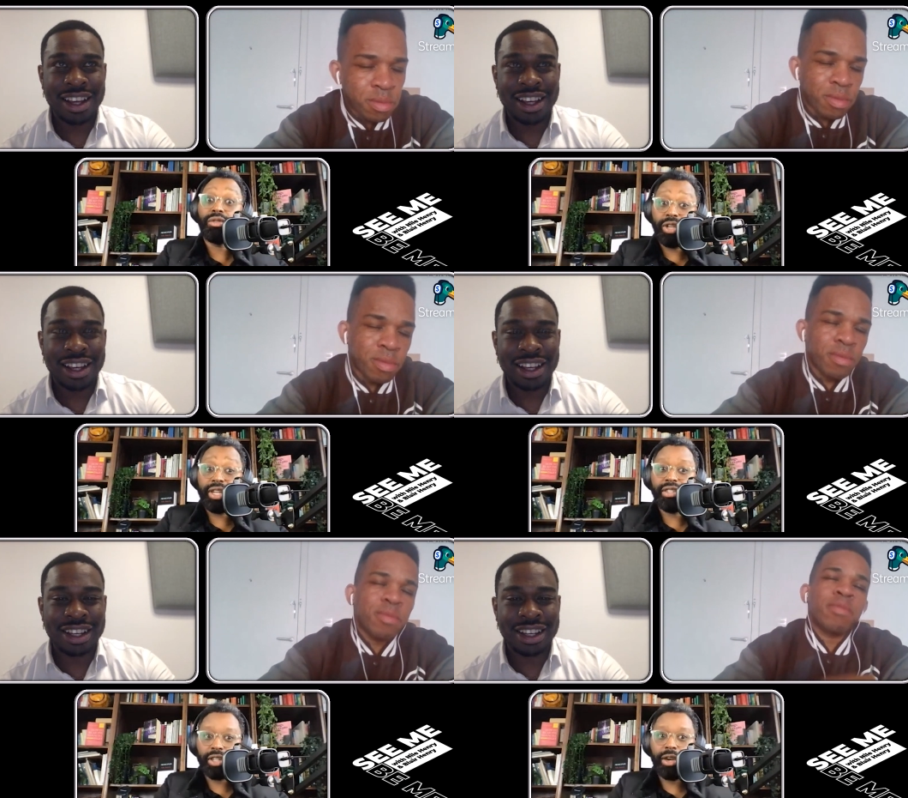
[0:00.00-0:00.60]
Speaker 1: three
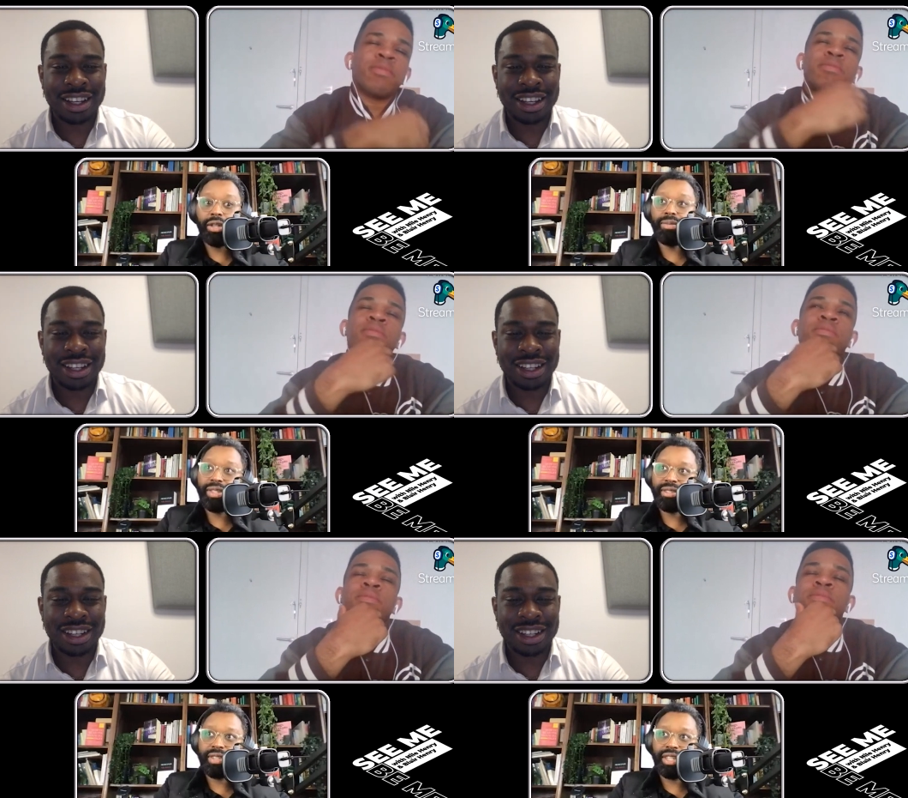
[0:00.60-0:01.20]
years ago in the
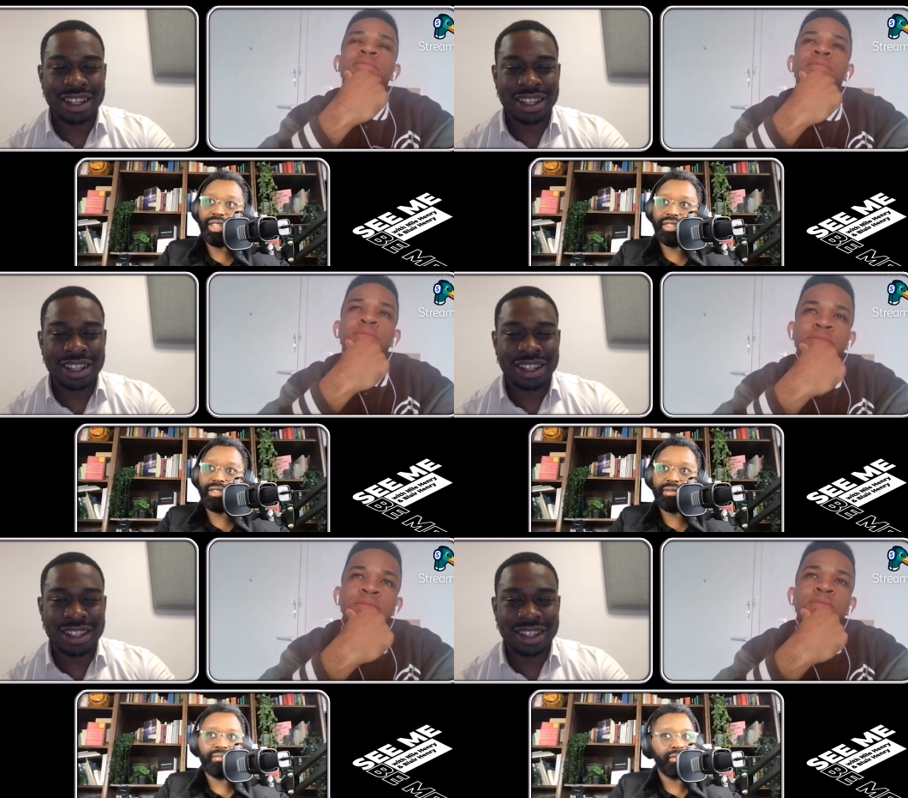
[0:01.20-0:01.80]
midst of it
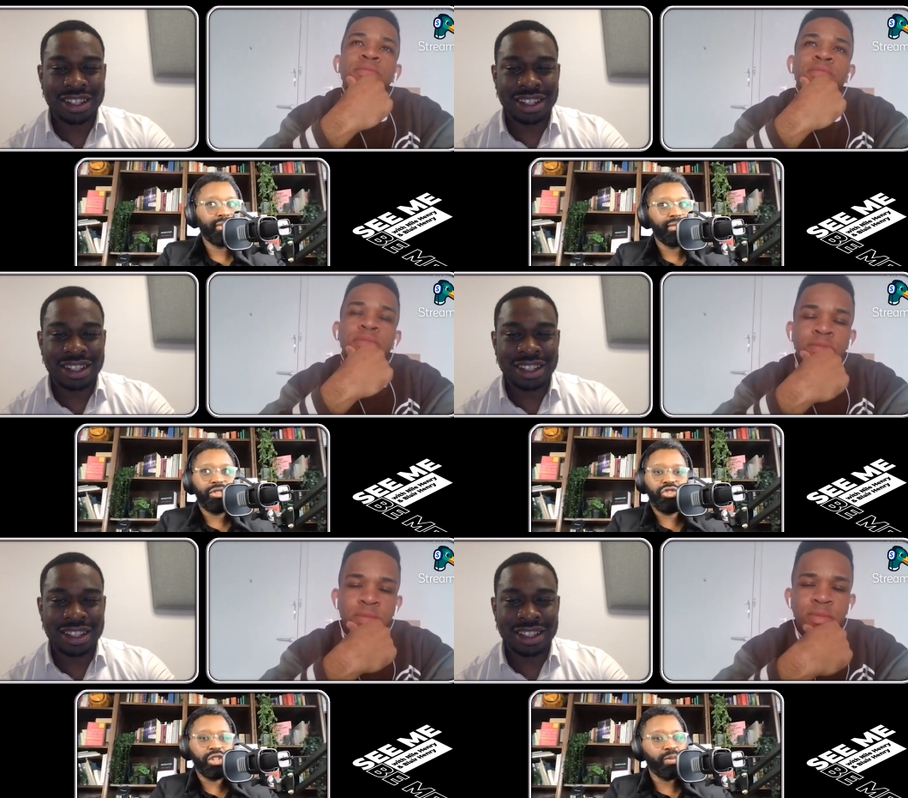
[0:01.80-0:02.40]
is
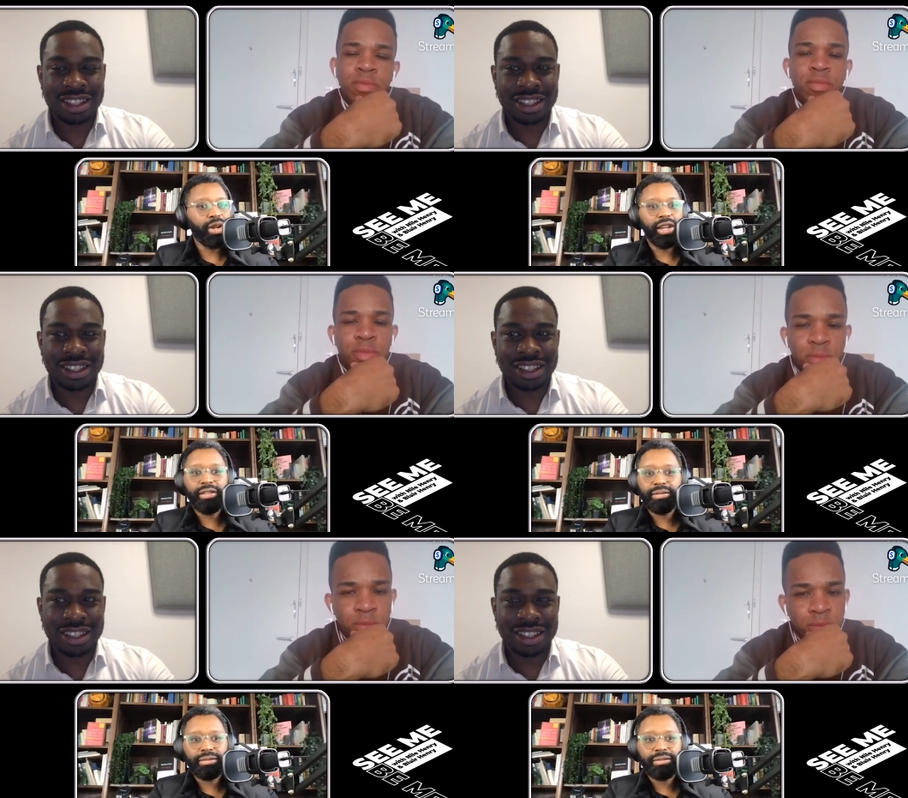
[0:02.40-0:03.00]
it's just
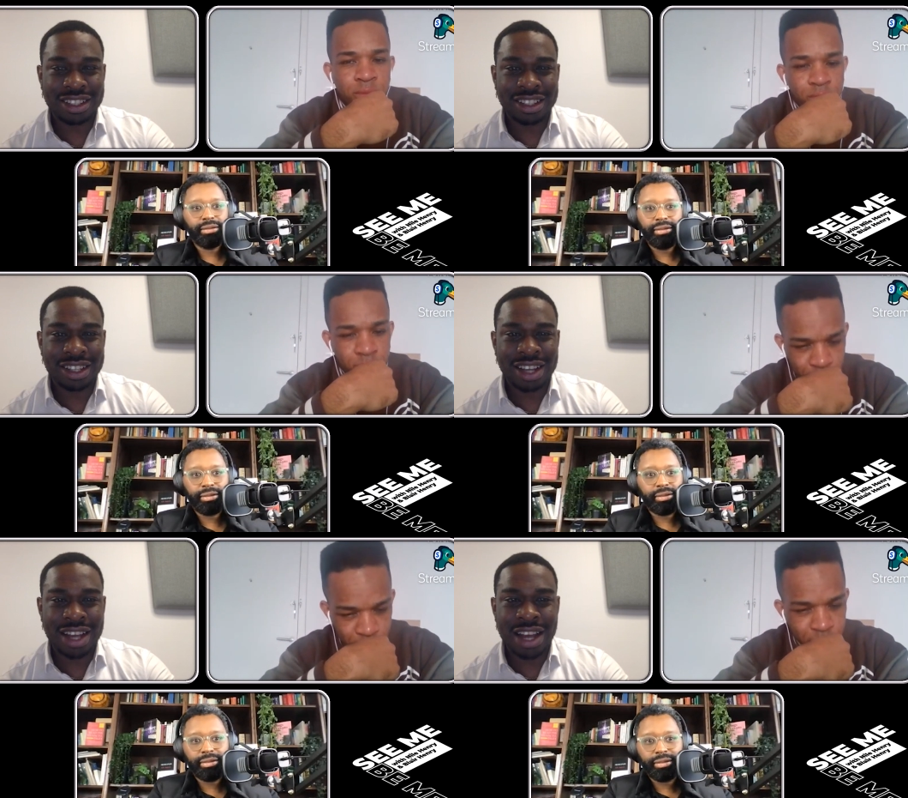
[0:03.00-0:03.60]
money.
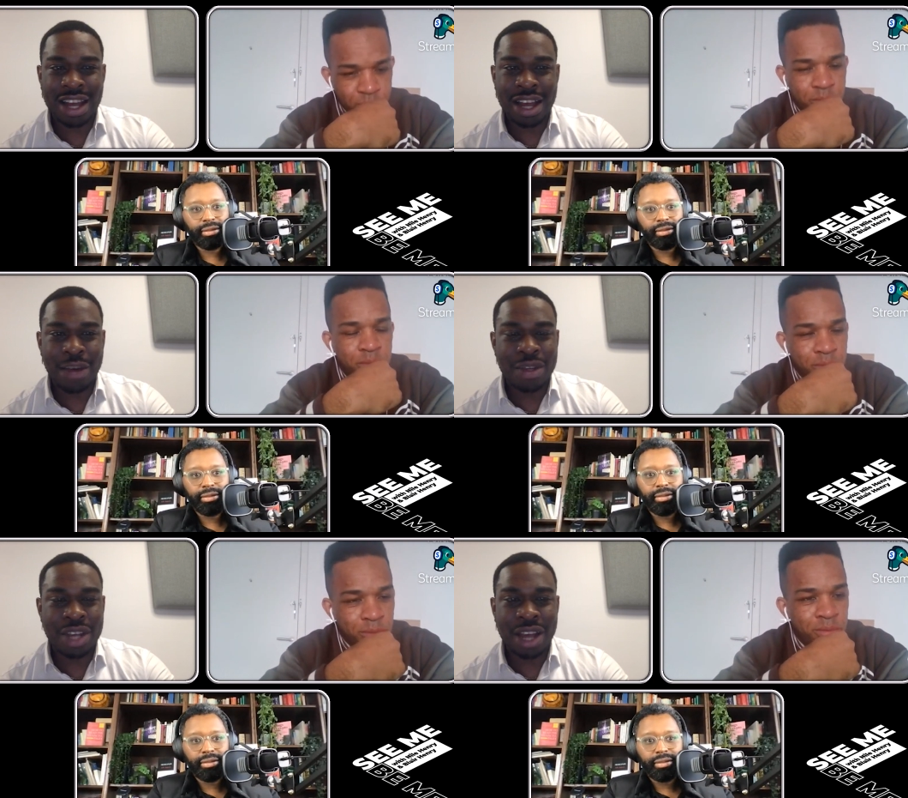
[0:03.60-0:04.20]

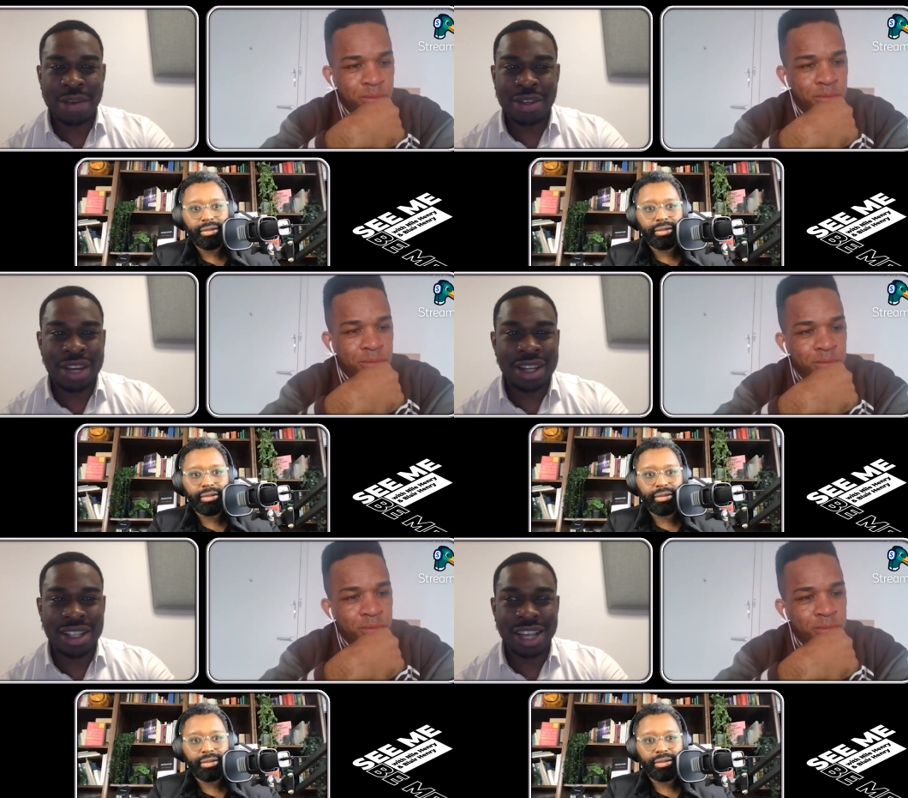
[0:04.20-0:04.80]
Speaker 2: I was I was
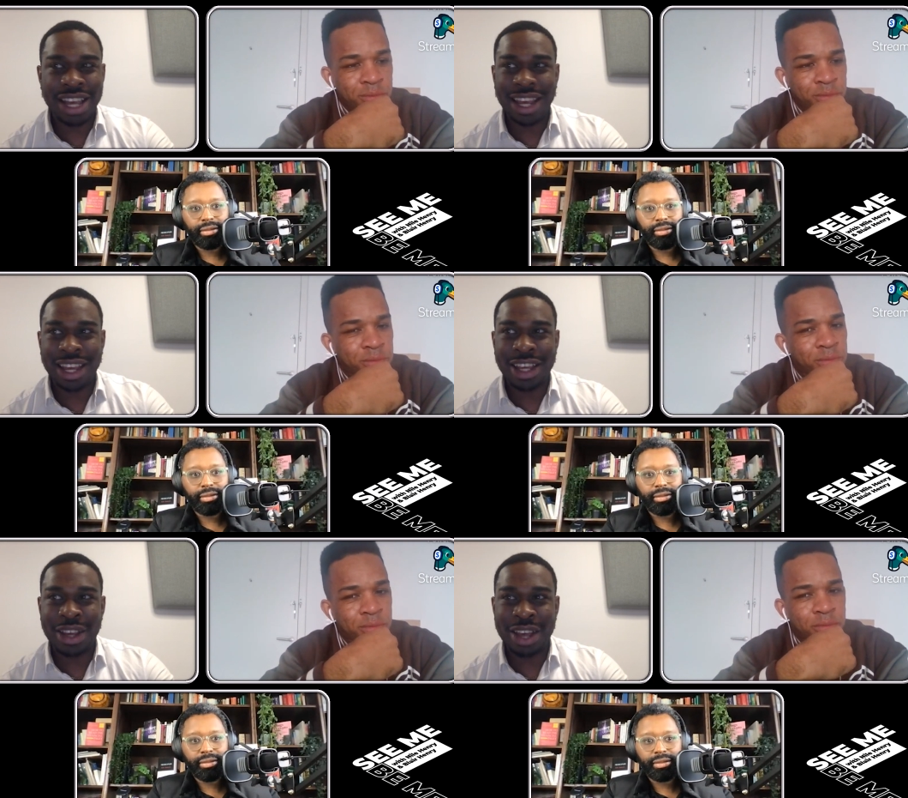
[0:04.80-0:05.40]
gonna
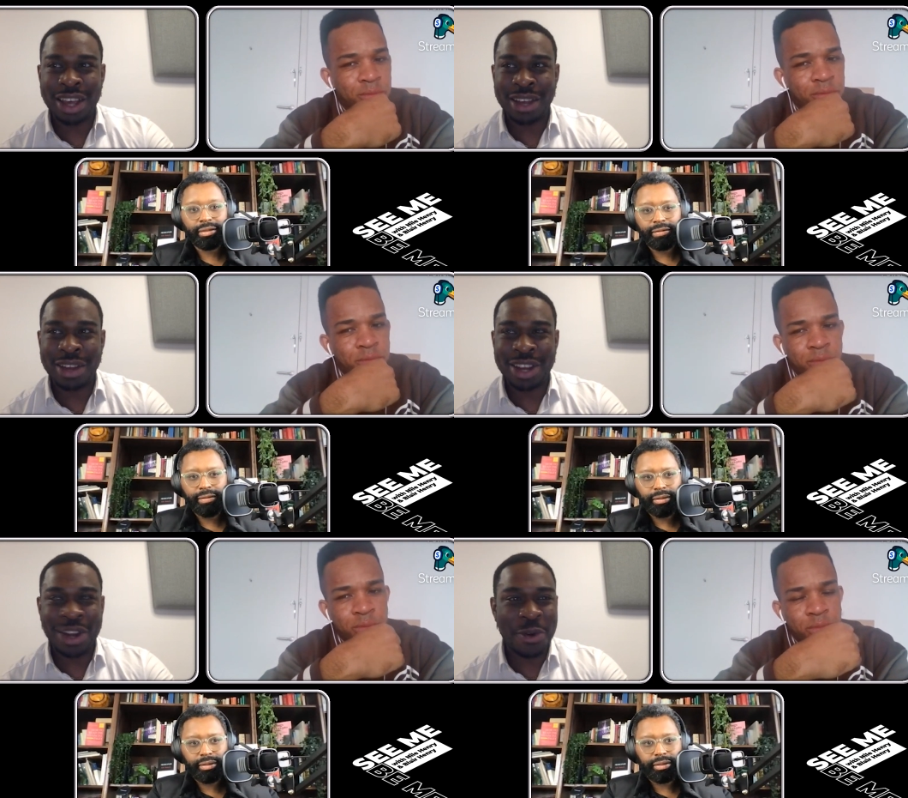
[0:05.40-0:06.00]
say,
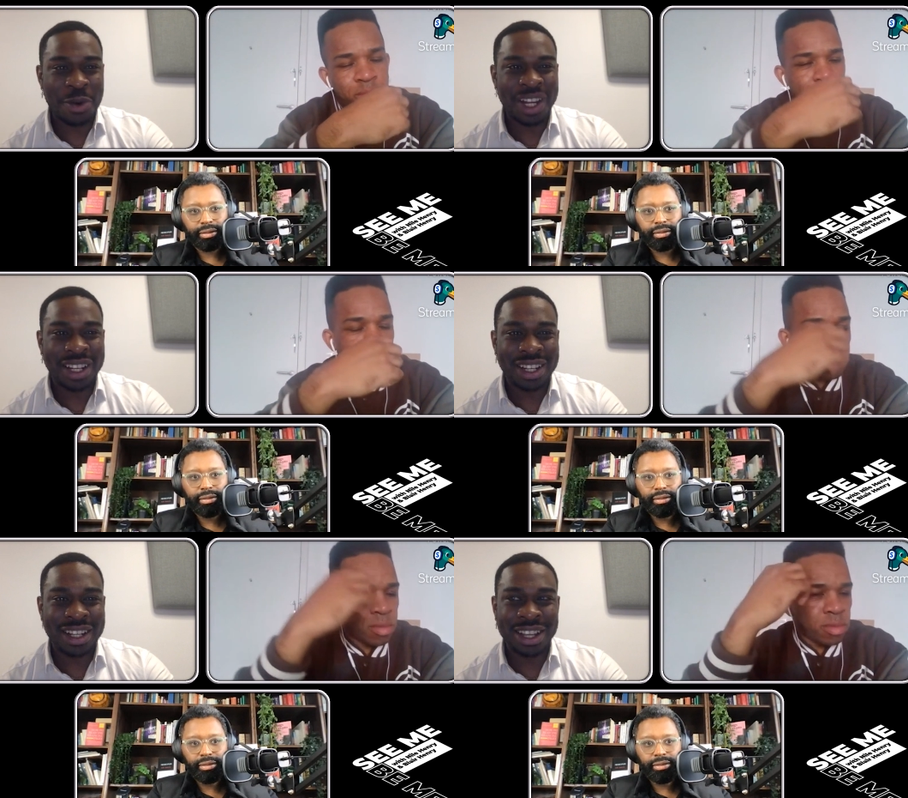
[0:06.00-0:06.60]
you
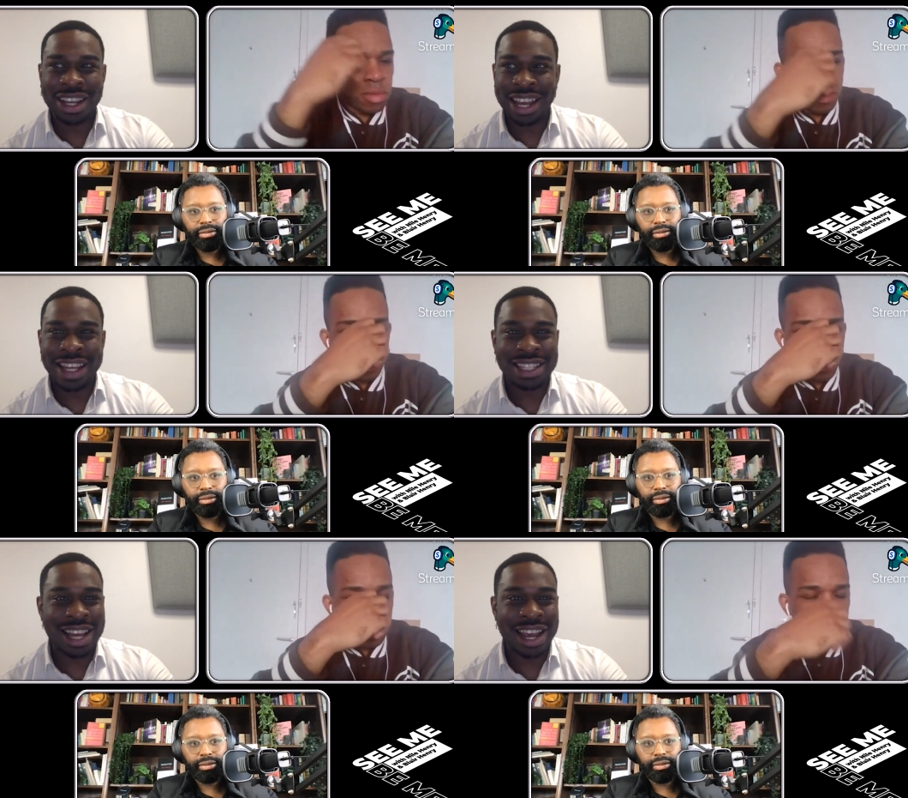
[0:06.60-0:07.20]
know,
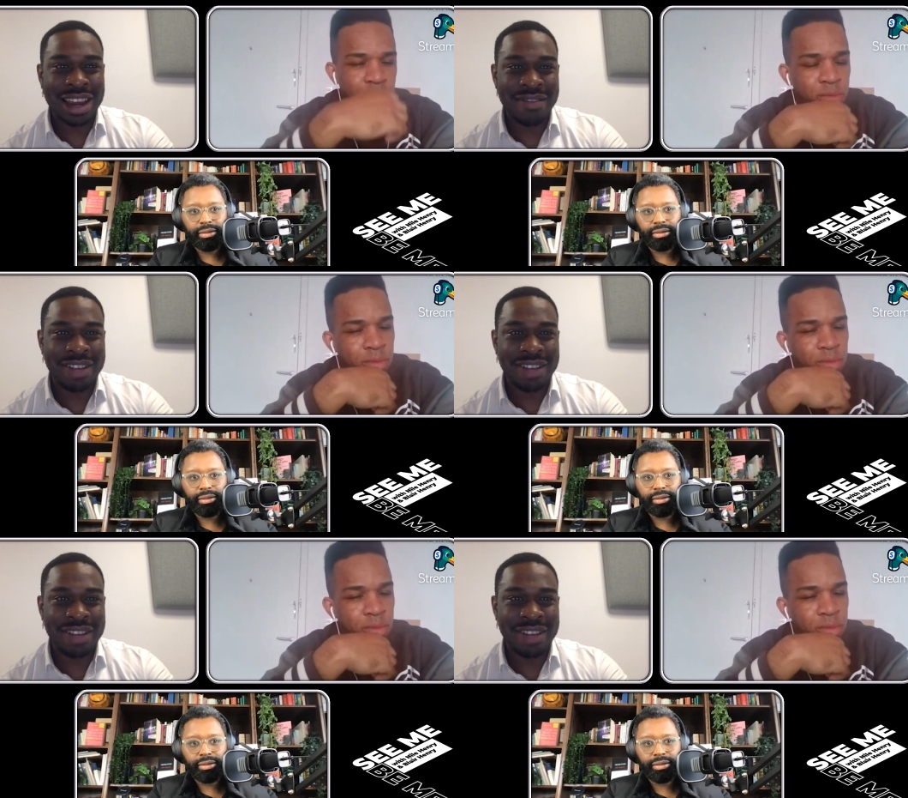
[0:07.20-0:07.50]
it is like an